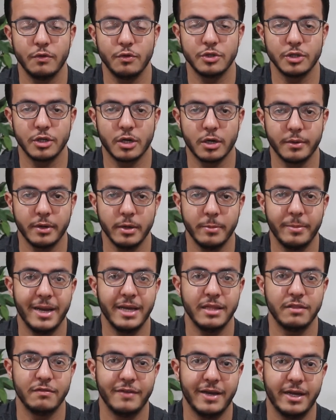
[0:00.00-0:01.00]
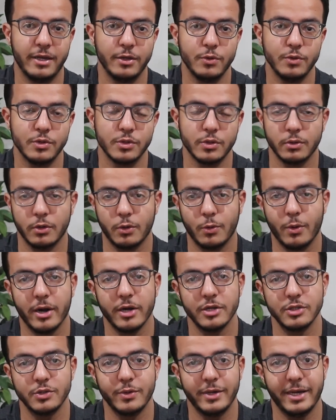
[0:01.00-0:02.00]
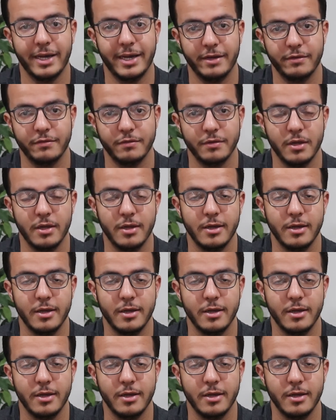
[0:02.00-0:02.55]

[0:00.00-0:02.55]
future career path values or requires you to have.